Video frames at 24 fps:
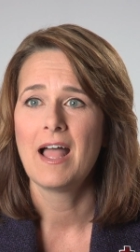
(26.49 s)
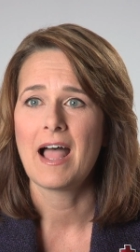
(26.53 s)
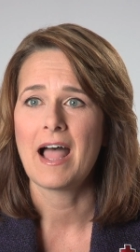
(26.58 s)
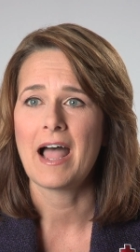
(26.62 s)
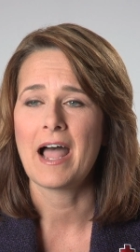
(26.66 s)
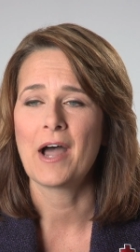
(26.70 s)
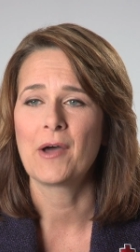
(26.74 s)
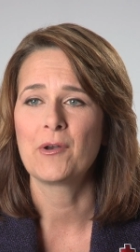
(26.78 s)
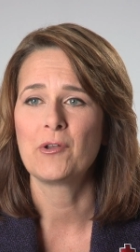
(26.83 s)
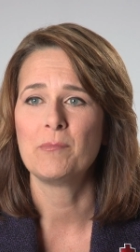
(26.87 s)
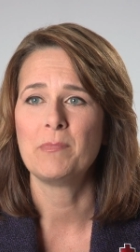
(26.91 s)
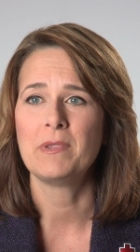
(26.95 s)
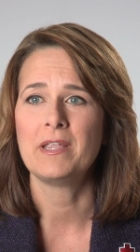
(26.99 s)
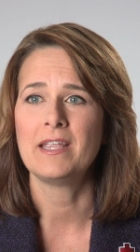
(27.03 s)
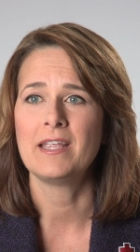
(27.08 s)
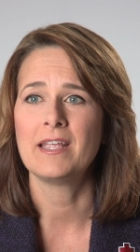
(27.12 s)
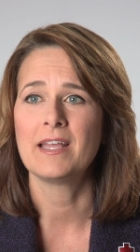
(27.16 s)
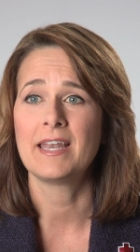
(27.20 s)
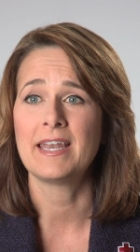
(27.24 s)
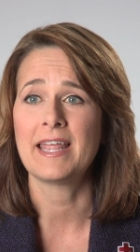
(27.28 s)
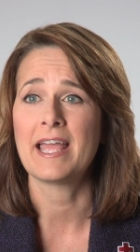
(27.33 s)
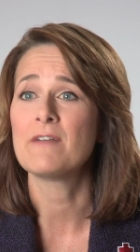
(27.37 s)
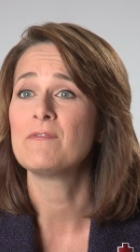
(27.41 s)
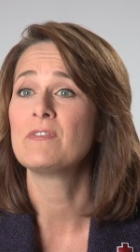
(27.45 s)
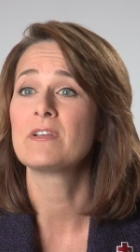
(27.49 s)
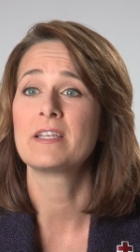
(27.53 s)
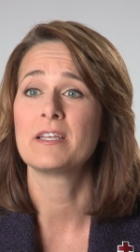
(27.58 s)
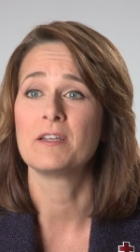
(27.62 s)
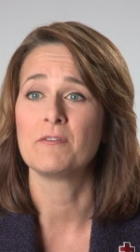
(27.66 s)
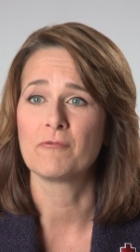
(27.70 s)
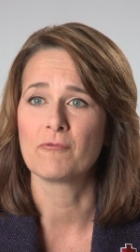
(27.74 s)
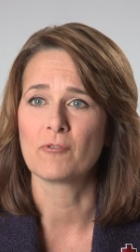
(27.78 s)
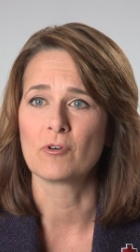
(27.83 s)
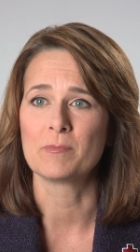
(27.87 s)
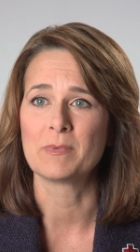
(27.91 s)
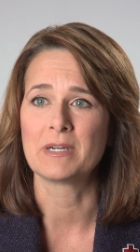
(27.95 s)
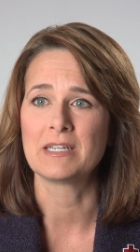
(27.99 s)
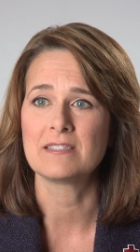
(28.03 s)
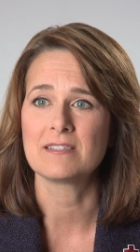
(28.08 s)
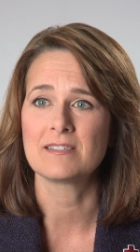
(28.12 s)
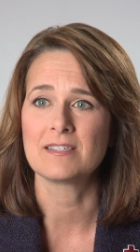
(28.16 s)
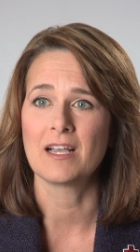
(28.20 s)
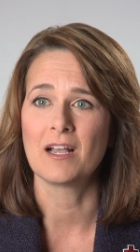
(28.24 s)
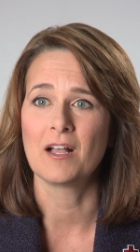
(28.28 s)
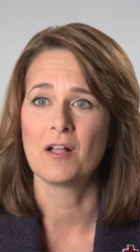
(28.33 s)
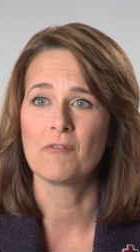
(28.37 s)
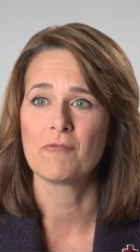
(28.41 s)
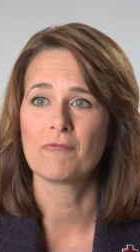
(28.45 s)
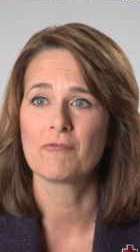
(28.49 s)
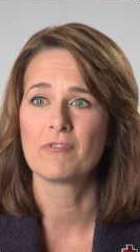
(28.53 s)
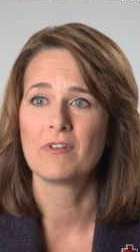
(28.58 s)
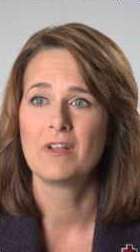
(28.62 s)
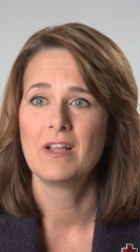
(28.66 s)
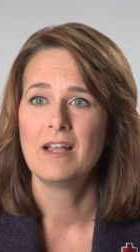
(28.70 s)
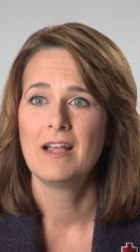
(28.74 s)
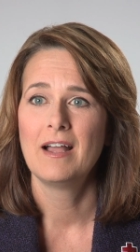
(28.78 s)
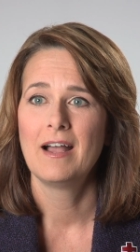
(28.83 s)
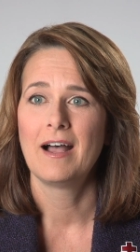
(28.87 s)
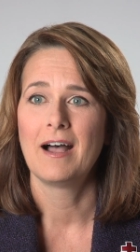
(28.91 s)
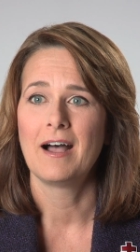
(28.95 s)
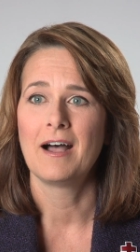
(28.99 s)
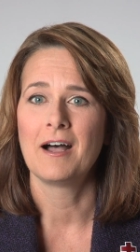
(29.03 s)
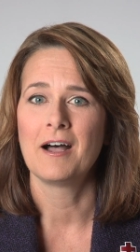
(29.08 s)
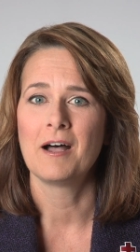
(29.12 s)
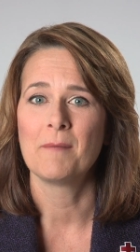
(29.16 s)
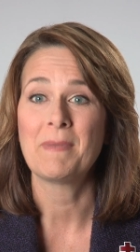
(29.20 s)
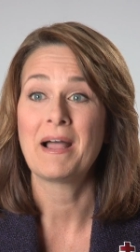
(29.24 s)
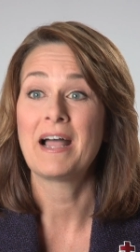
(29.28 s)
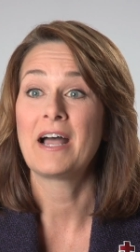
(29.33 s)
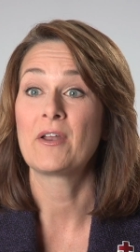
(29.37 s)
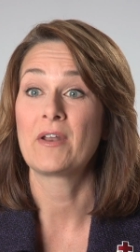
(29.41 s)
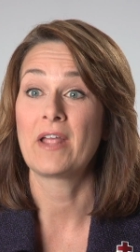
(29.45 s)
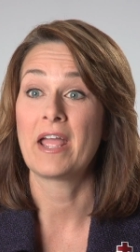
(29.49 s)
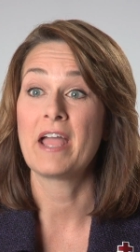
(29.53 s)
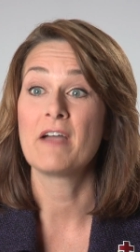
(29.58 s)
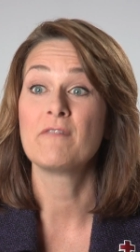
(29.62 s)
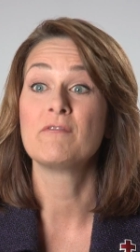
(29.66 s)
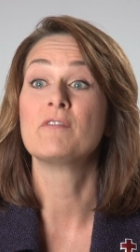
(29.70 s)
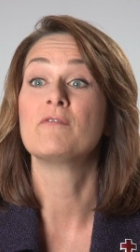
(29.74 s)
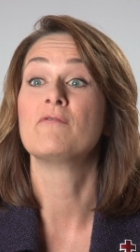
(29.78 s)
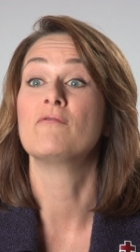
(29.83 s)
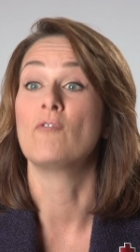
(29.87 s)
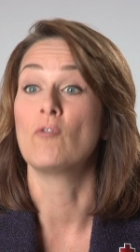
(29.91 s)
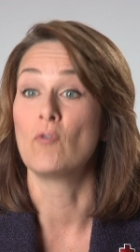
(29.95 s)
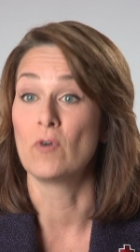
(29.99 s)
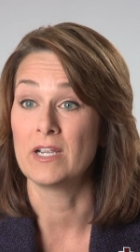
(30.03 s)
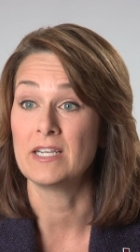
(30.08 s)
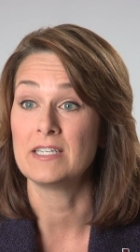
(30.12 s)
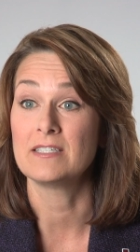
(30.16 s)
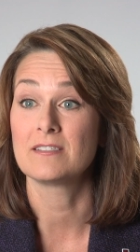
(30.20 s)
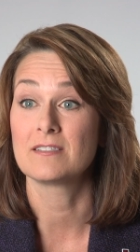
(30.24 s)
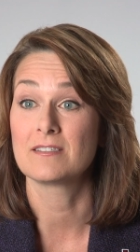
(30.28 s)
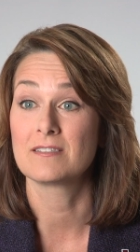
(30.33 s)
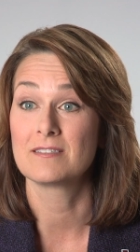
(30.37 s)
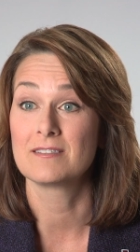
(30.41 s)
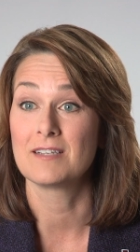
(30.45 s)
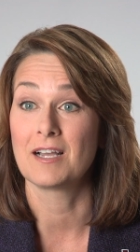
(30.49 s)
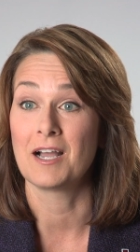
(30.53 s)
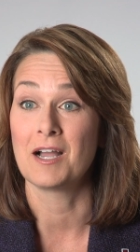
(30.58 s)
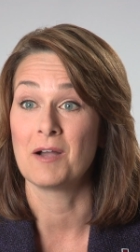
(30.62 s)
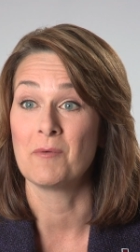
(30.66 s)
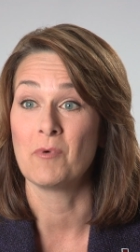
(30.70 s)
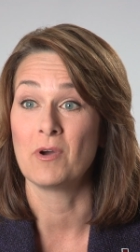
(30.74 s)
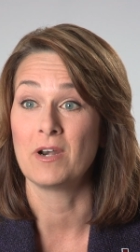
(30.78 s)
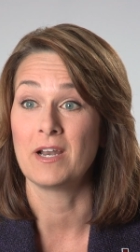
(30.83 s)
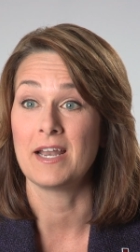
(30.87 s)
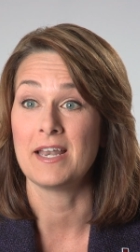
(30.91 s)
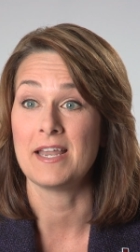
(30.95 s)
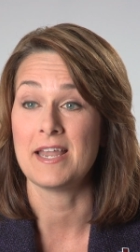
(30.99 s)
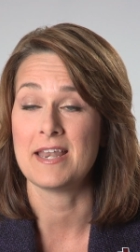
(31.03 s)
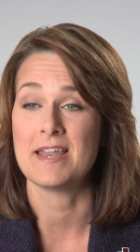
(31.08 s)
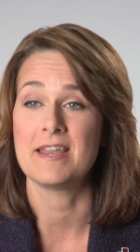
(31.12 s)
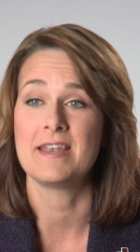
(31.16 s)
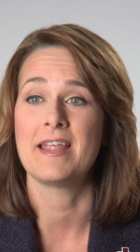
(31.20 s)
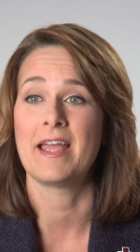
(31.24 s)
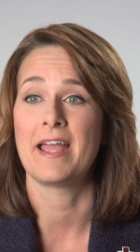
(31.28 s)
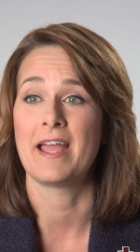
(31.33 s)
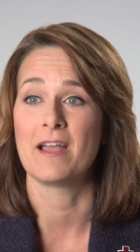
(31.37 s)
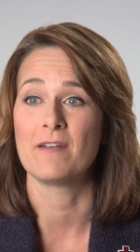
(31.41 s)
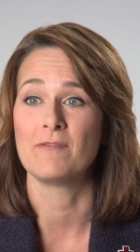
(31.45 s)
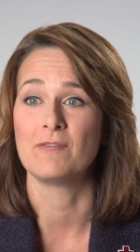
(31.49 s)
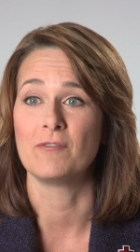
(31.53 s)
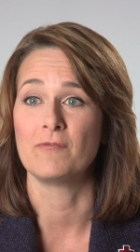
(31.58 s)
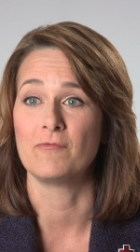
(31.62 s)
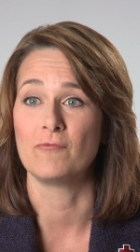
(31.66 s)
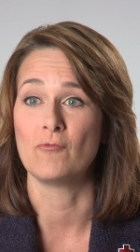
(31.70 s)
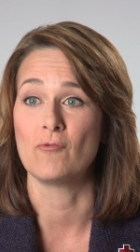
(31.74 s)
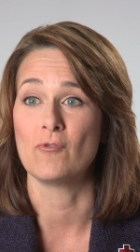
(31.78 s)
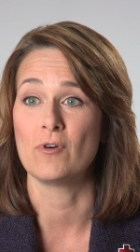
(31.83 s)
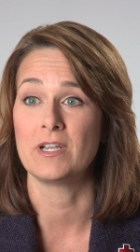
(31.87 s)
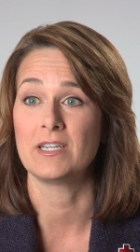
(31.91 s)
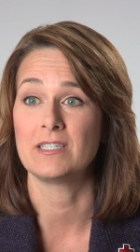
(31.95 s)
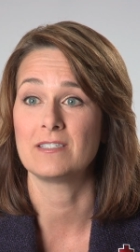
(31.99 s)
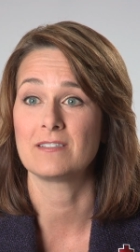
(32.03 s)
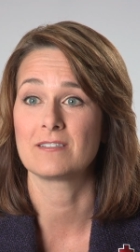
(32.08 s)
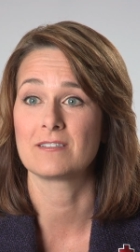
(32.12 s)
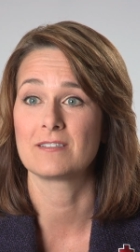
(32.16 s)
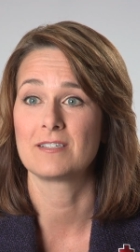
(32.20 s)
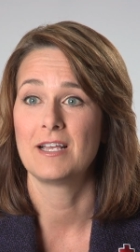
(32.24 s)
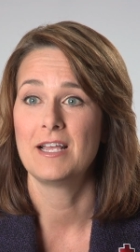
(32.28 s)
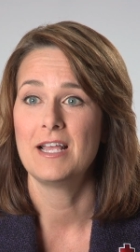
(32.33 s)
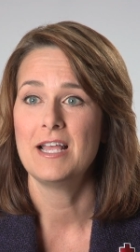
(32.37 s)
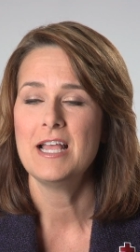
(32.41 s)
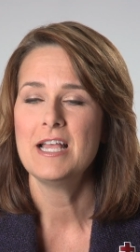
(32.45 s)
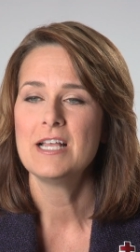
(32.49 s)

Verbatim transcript: how to be an advocate for myself, um, how to have a voice uh, when I needed to have a voice.